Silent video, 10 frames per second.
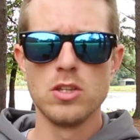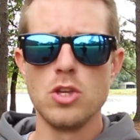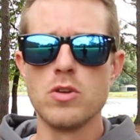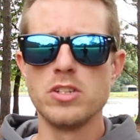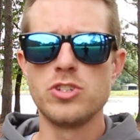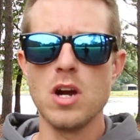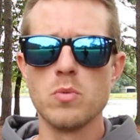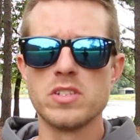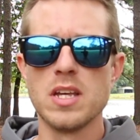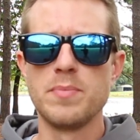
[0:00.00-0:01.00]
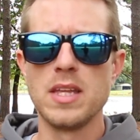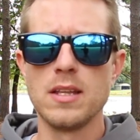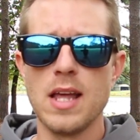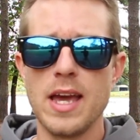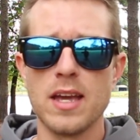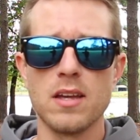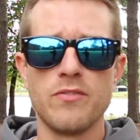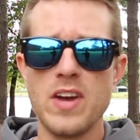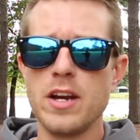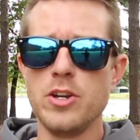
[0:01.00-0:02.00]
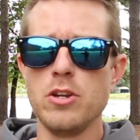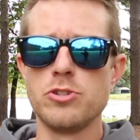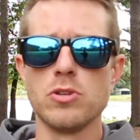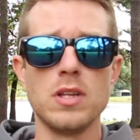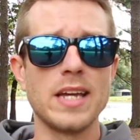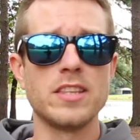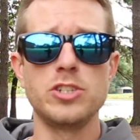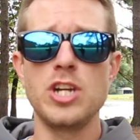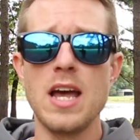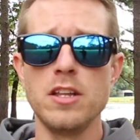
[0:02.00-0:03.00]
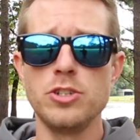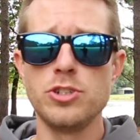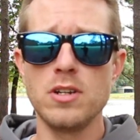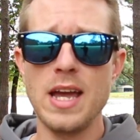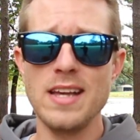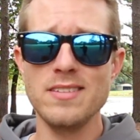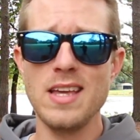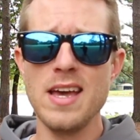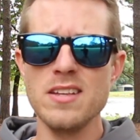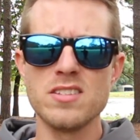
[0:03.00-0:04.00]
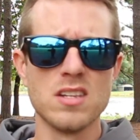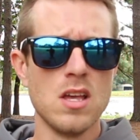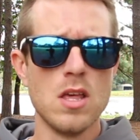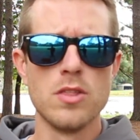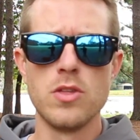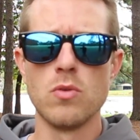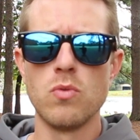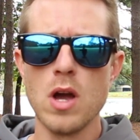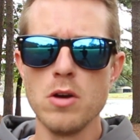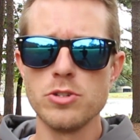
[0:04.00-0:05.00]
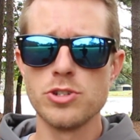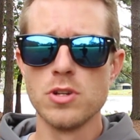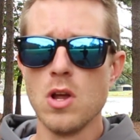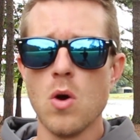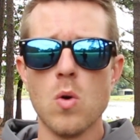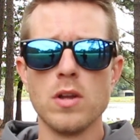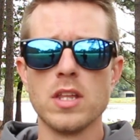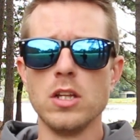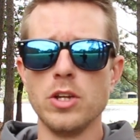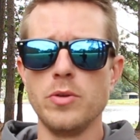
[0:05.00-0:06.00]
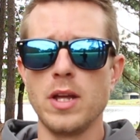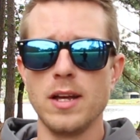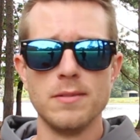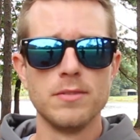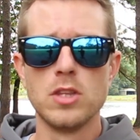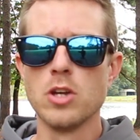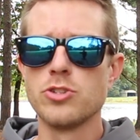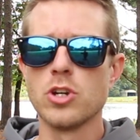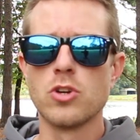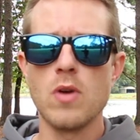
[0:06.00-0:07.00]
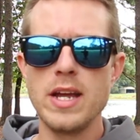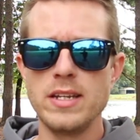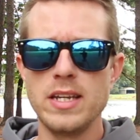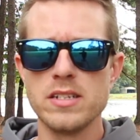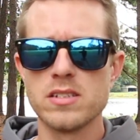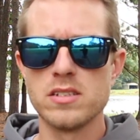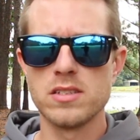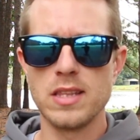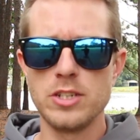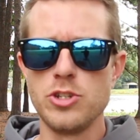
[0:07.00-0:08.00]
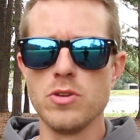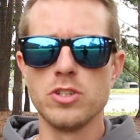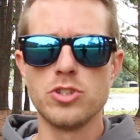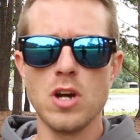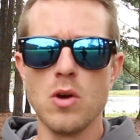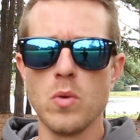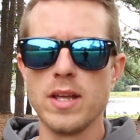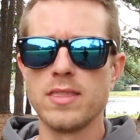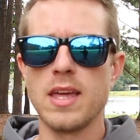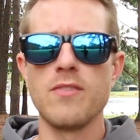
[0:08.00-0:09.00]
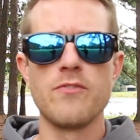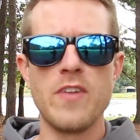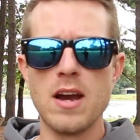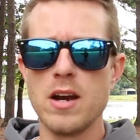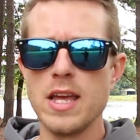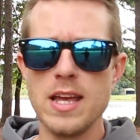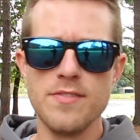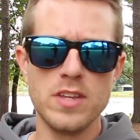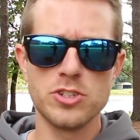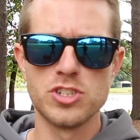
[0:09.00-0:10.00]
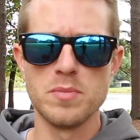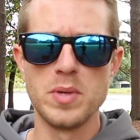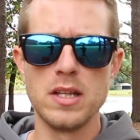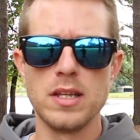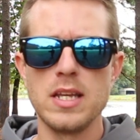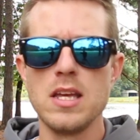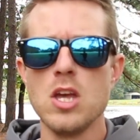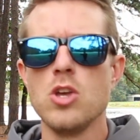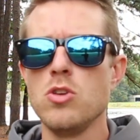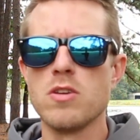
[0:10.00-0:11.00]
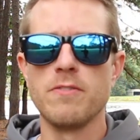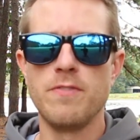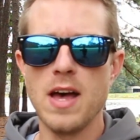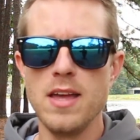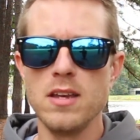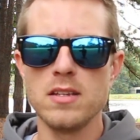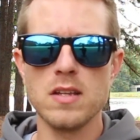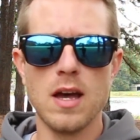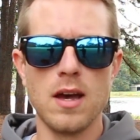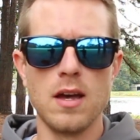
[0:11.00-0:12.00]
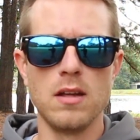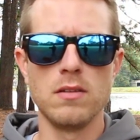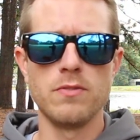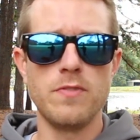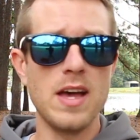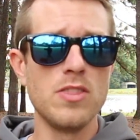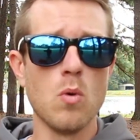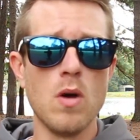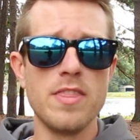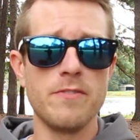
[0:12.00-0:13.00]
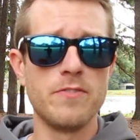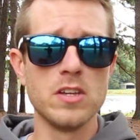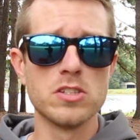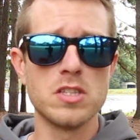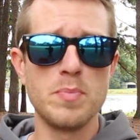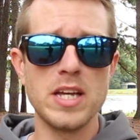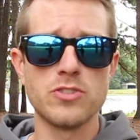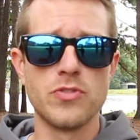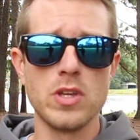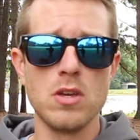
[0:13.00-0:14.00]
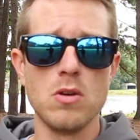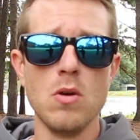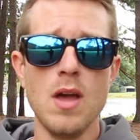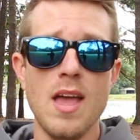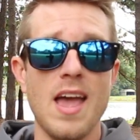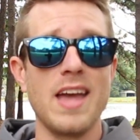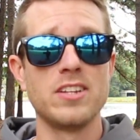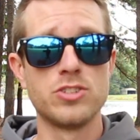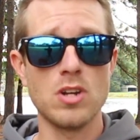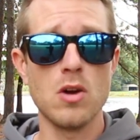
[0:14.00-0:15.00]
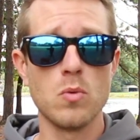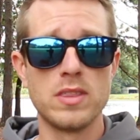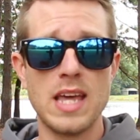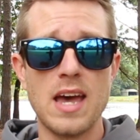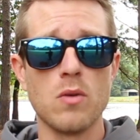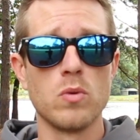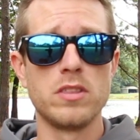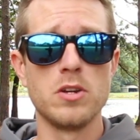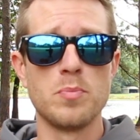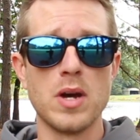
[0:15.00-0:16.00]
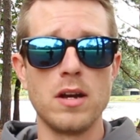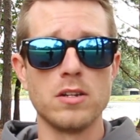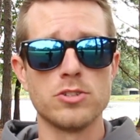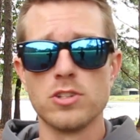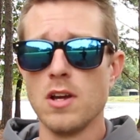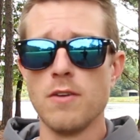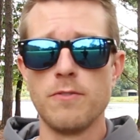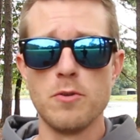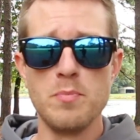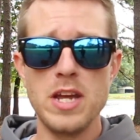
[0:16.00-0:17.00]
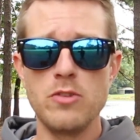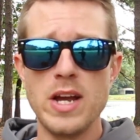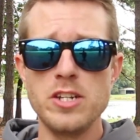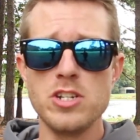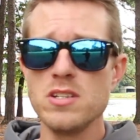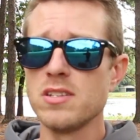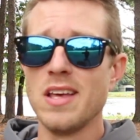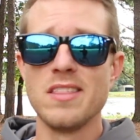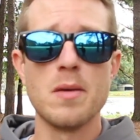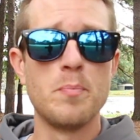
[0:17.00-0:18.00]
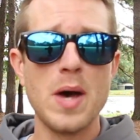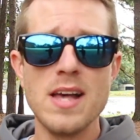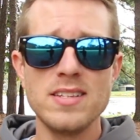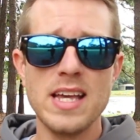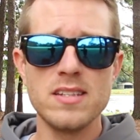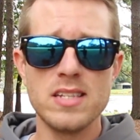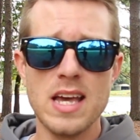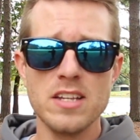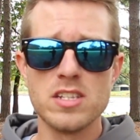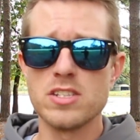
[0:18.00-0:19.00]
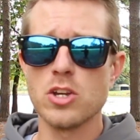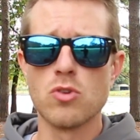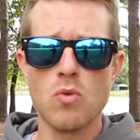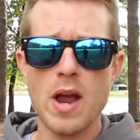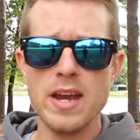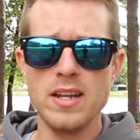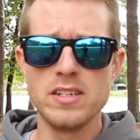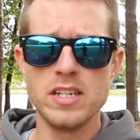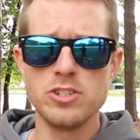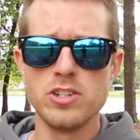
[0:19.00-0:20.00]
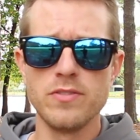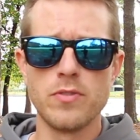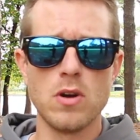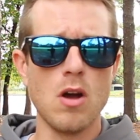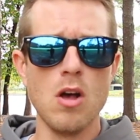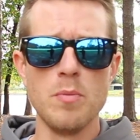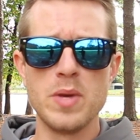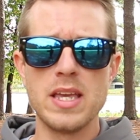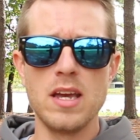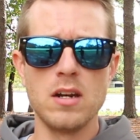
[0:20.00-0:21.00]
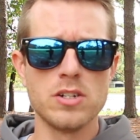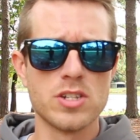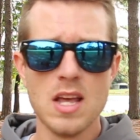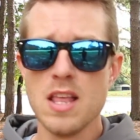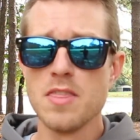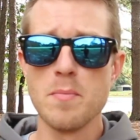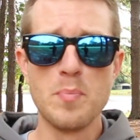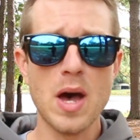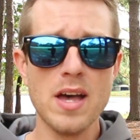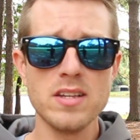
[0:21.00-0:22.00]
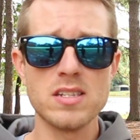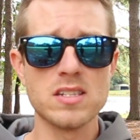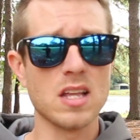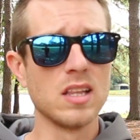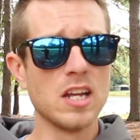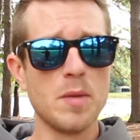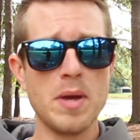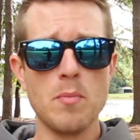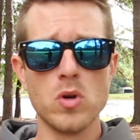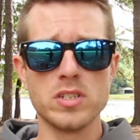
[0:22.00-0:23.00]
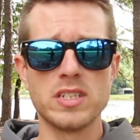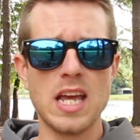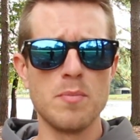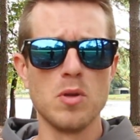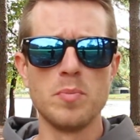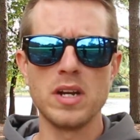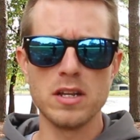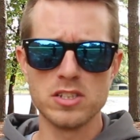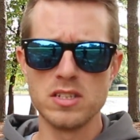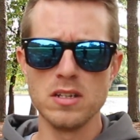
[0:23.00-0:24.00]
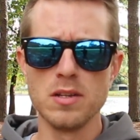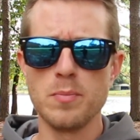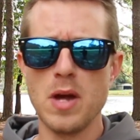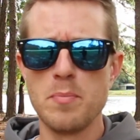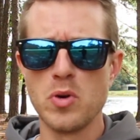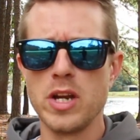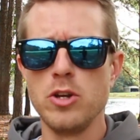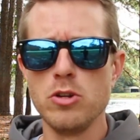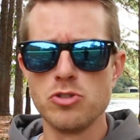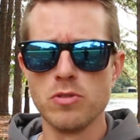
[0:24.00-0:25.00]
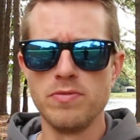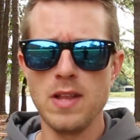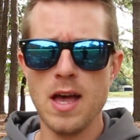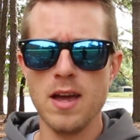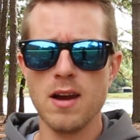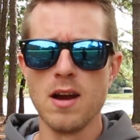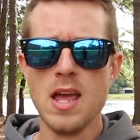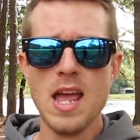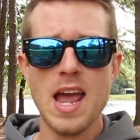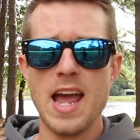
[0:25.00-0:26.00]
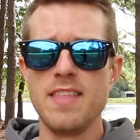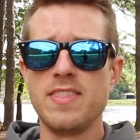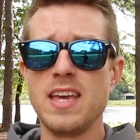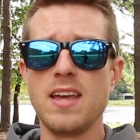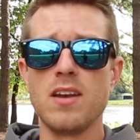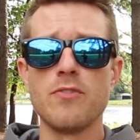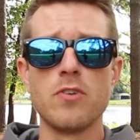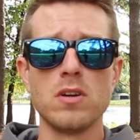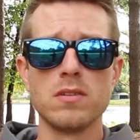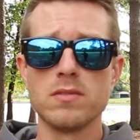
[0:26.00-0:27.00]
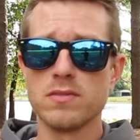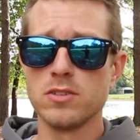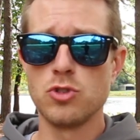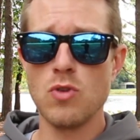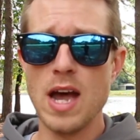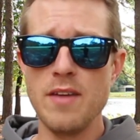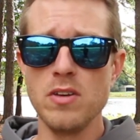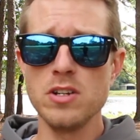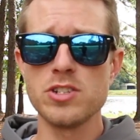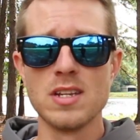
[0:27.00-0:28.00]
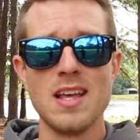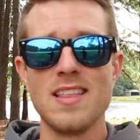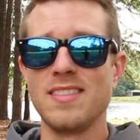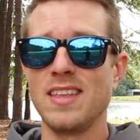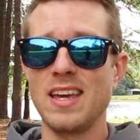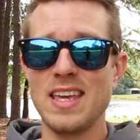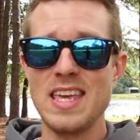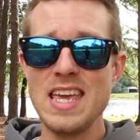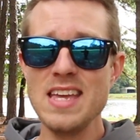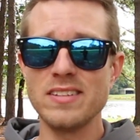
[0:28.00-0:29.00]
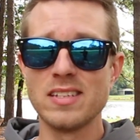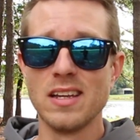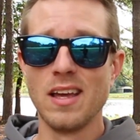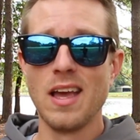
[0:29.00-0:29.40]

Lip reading: You can start with something like very neutral, like the Challenger SS, the Roach, or the Luna. Those are great discs that you can start with that vary in their stability. You can find the one that feels the best for you and start with that with your putters. For mid-ranges, the Buzz SS is a great addition for all beginners. The Buzz is a little bit more stable, but still a pretty neutral flyer. And then for drivers, the Heat